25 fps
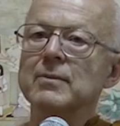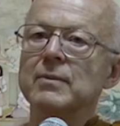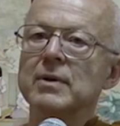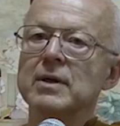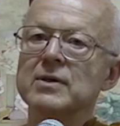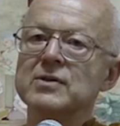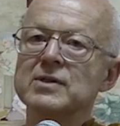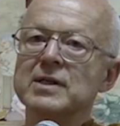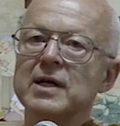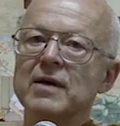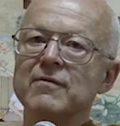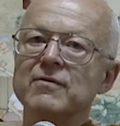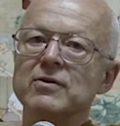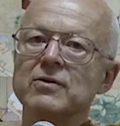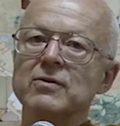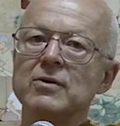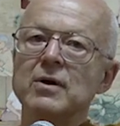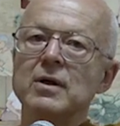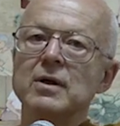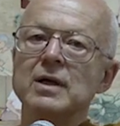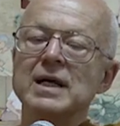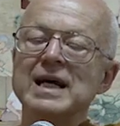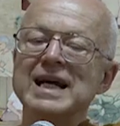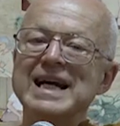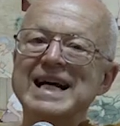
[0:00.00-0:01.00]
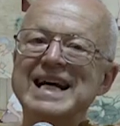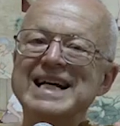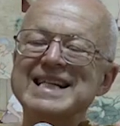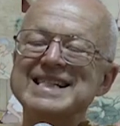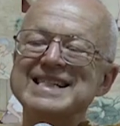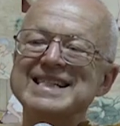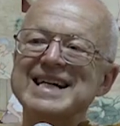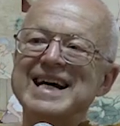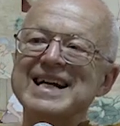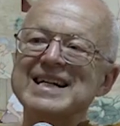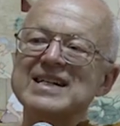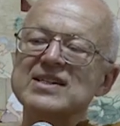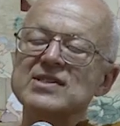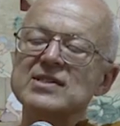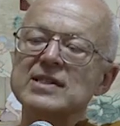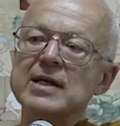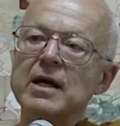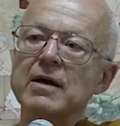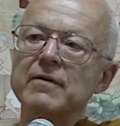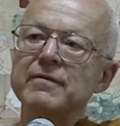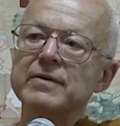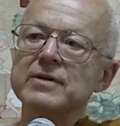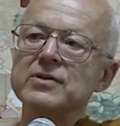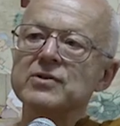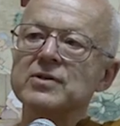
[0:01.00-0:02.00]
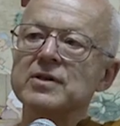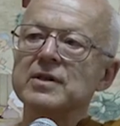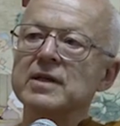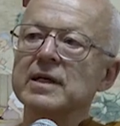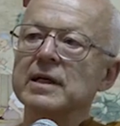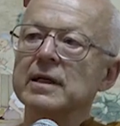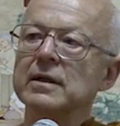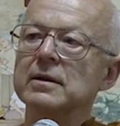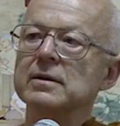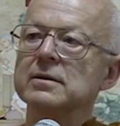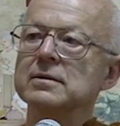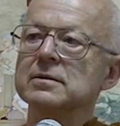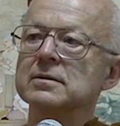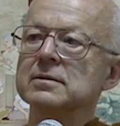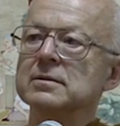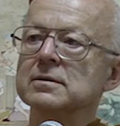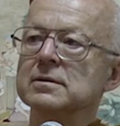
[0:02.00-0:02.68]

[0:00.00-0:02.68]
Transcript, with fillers: Because after all, it's not a selfish thing.